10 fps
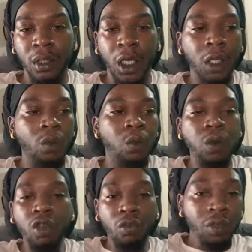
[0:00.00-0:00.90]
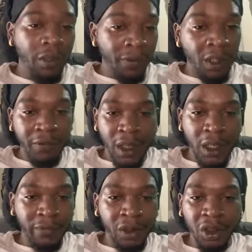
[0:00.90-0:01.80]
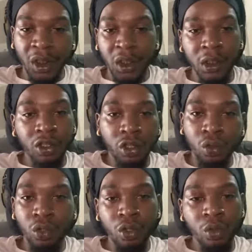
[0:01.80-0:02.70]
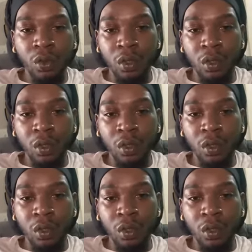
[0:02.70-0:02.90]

and will never ever have the chance to do.